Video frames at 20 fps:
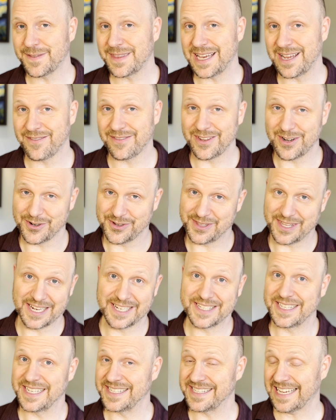that there's
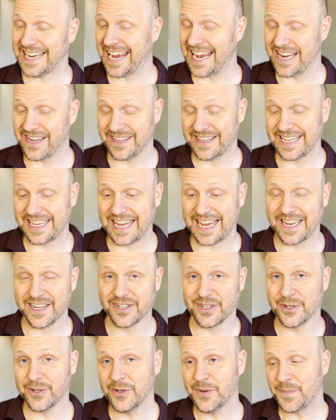things they can't
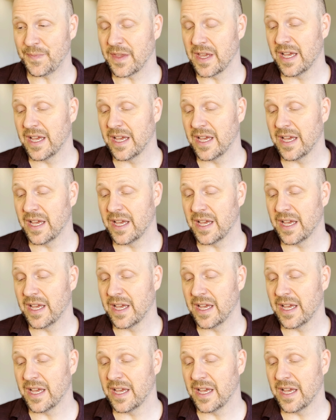do.